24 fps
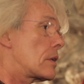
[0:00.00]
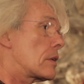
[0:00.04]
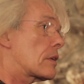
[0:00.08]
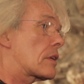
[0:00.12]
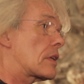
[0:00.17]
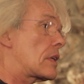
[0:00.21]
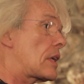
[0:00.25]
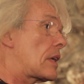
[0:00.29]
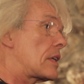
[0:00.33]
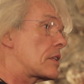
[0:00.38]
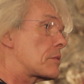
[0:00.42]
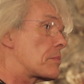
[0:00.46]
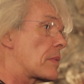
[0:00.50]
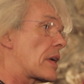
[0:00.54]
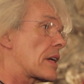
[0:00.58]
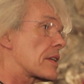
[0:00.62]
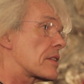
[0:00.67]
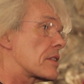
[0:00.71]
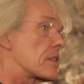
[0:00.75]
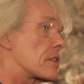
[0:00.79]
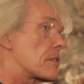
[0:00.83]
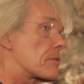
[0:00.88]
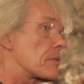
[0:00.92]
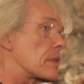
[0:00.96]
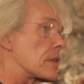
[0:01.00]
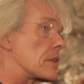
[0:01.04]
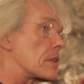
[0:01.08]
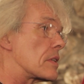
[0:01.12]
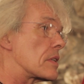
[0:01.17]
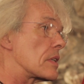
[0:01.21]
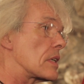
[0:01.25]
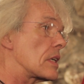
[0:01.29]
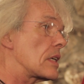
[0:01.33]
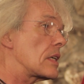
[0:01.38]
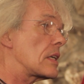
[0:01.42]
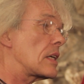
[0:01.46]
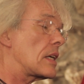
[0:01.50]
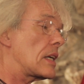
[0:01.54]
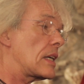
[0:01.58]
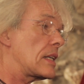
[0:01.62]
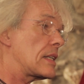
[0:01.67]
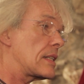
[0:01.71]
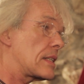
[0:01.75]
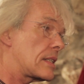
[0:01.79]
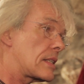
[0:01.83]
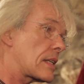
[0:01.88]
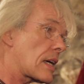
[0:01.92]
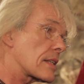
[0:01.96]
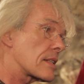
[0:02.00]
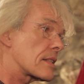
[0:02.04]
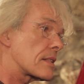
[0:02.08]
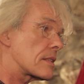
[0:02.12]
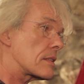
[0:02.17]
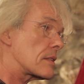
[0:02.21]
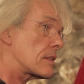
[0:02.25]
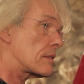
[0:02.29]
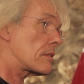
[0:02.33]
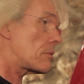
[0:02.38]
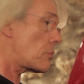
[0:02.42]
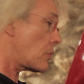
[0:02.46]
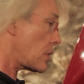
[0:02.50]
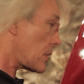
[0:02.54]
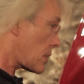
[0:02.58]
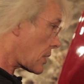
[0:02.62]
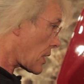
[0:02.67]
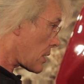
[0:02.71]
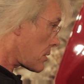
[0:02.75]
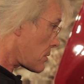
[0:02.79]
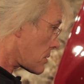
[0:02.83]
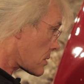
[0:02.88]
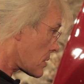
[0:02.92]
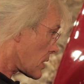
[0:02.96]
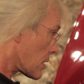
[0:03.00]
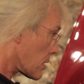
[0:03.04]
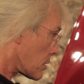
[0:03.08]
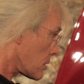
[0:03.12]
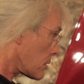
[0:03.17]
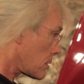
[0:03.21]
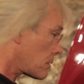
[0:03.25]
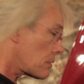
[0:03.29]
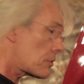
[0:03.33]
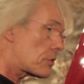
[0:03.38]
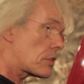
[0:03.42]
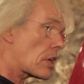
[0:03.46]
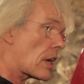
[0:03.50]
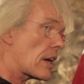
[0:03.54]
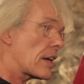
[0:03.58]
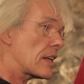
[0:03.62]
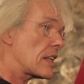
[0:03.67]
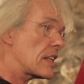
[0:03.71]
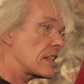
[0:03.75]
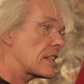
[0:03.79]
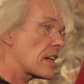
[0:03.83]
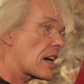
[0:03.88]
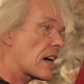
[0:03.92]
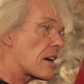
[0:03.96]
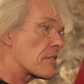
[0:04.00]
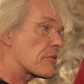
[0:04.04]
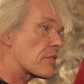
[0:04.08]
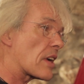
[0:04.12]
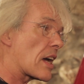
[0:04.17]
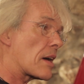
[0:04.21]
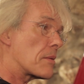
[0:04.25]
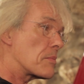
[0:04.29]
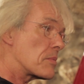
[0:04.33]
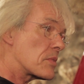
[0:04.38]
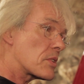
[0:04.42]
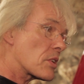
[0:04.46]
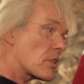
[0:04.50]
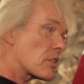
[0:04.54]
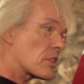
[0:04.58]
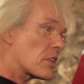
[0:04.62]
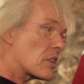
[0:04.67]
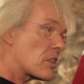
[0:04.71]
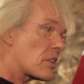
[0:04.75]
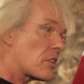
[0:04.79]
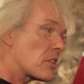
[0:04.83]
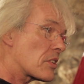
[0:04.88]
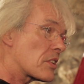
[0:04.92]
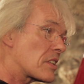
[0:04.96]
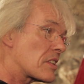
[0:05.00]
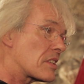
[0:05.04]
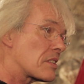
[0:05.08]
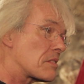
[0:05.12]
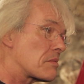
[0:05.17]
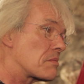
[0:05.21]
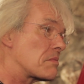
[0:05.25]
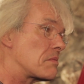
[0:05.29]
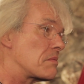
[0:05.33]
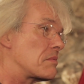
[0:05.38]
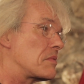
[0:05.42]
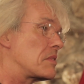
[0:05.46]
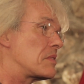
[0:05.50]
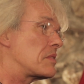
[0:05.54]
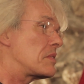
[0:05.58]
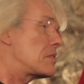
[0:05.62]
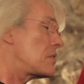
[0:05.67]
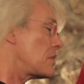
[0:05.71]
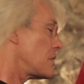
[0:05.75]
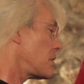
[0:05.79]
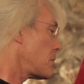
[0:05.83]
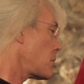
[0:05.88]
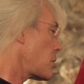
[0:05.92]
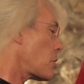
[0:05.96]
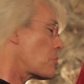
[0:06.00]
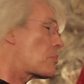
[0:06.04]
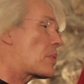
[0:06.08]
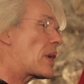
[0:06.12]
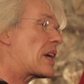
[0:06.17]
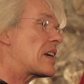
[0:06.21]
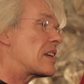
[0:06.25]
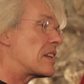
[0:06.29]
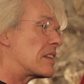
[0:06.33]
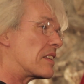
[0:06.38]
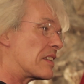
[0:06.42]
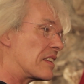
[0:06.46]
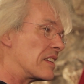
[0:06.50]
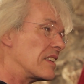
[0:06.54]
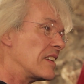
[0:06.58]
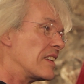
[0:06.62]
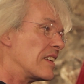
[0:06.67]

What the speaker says: look at his master's voice. It does with those little tiny diaphragms on a pin.